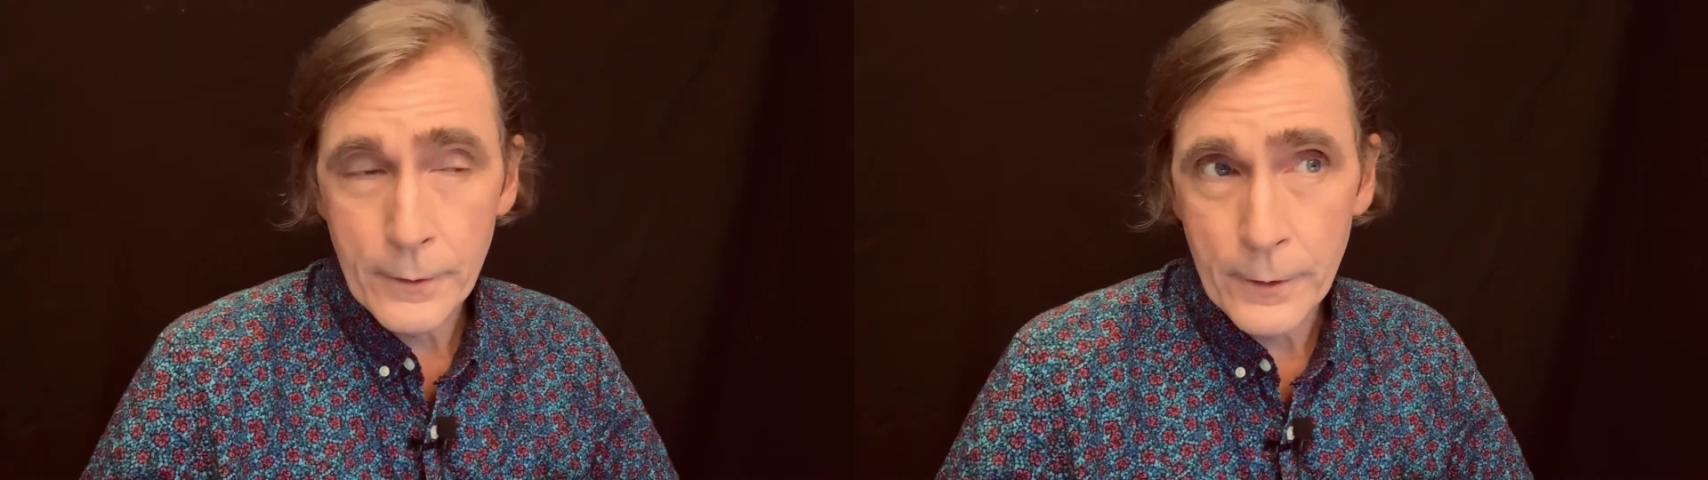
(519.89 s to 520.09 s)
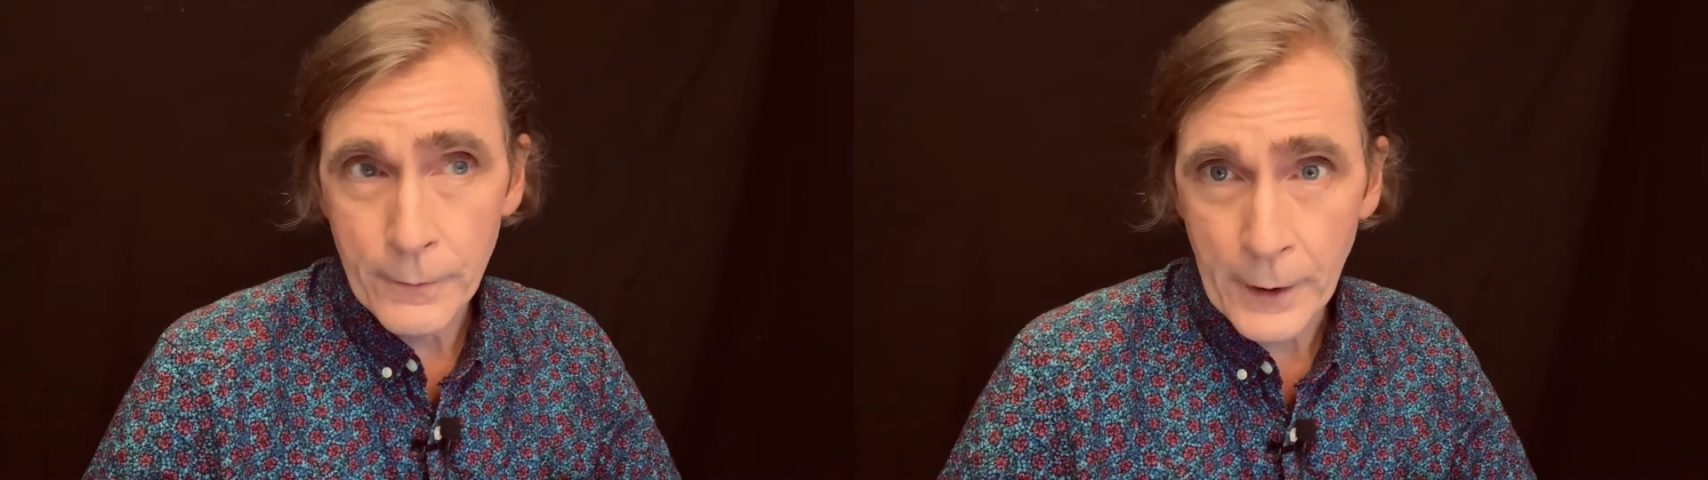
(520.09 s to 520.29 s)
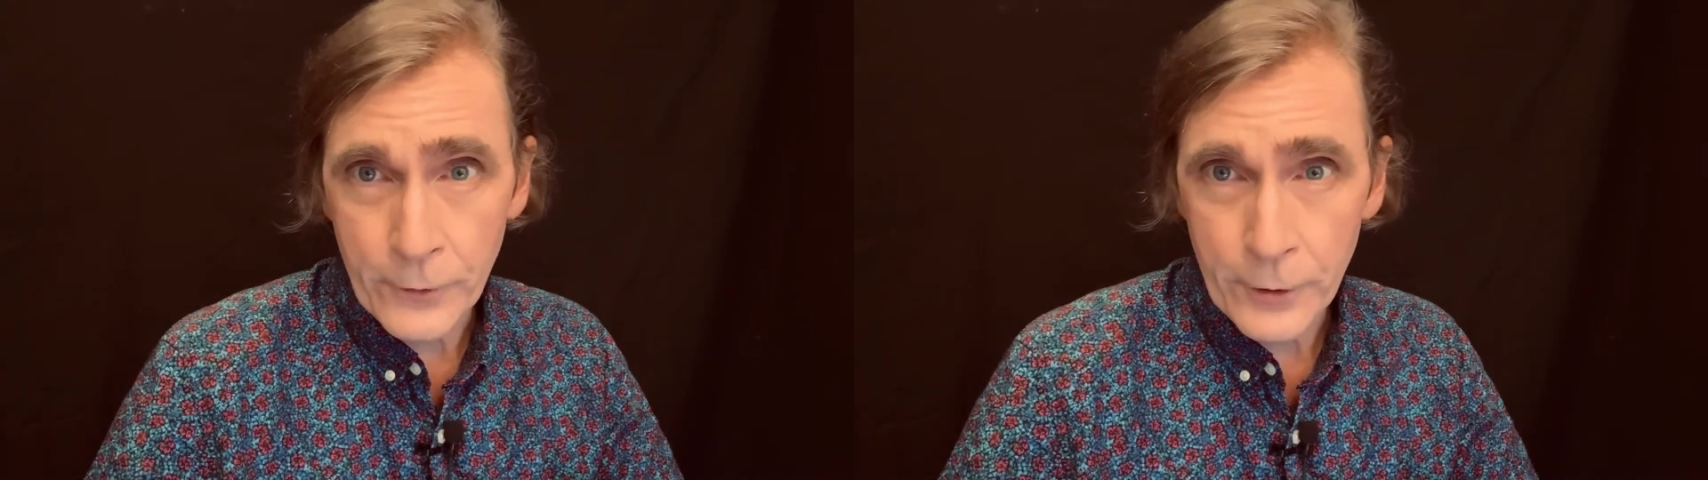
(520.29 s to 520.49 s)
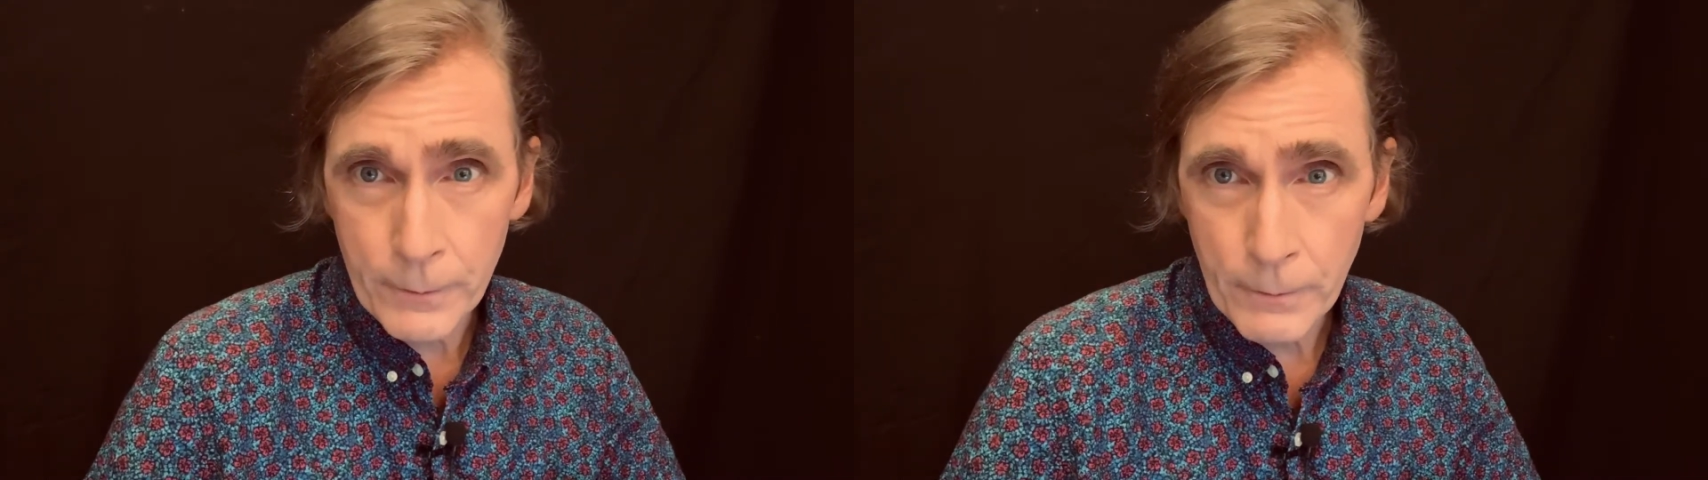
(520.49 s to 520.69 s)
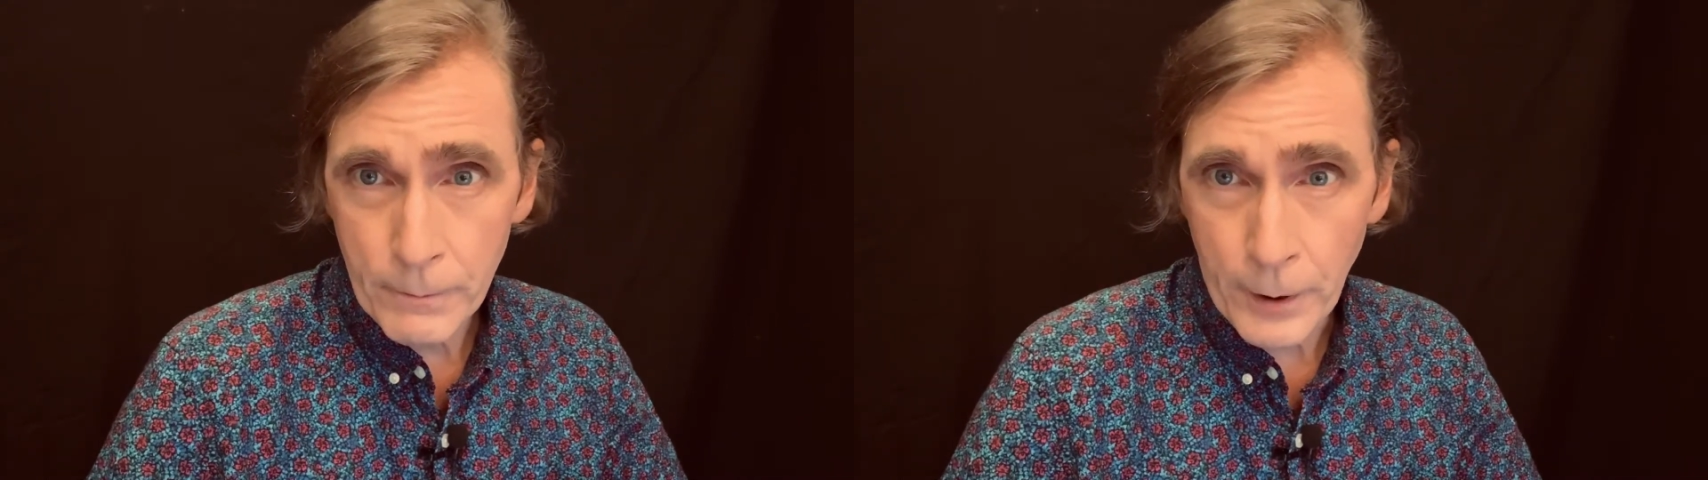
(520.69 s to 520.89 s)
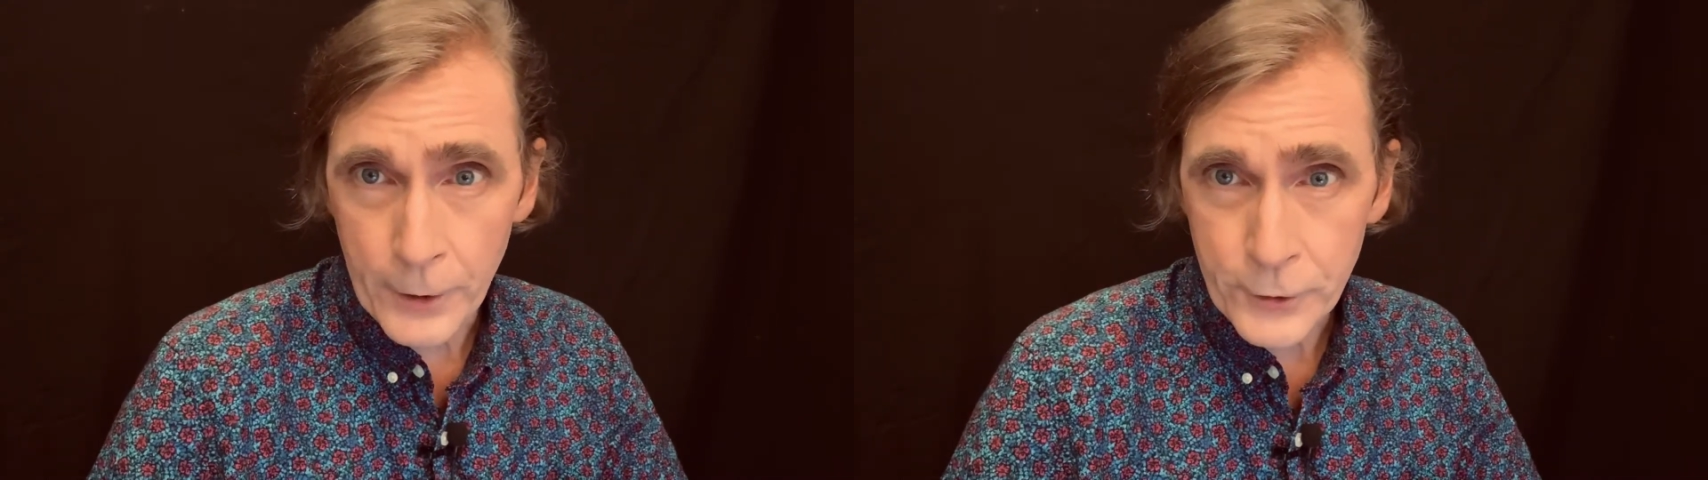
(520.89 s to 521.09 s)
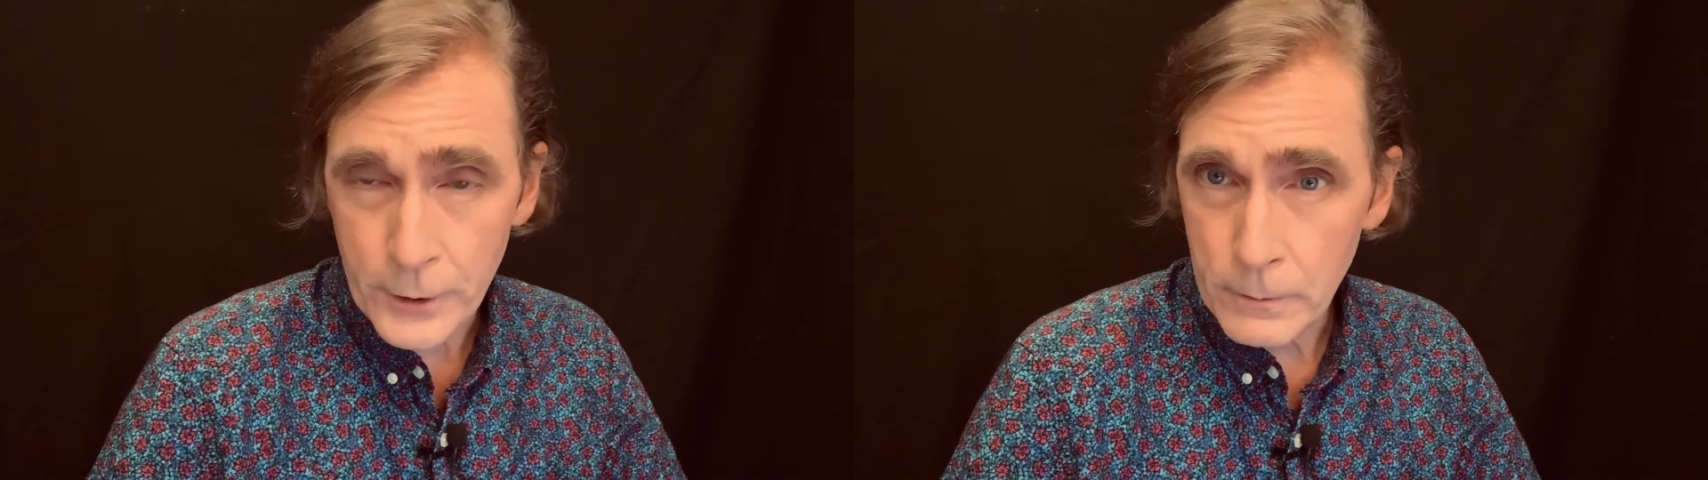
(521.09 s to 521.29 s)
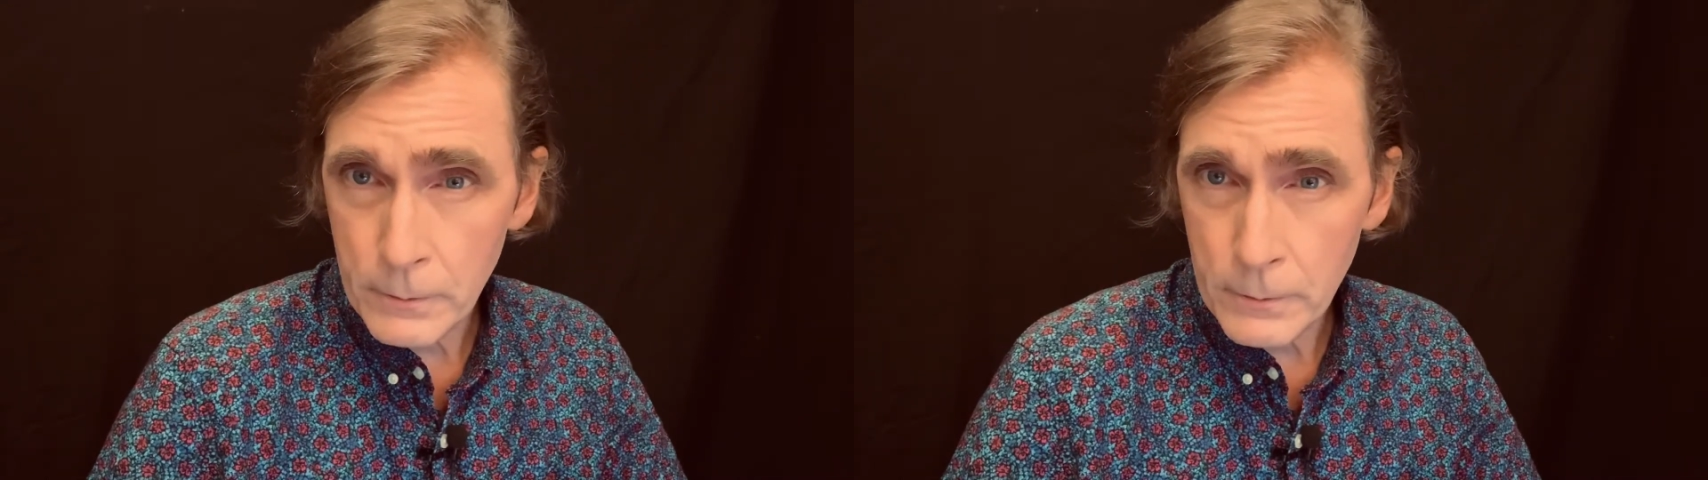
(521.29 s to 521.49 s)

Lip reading: defense posture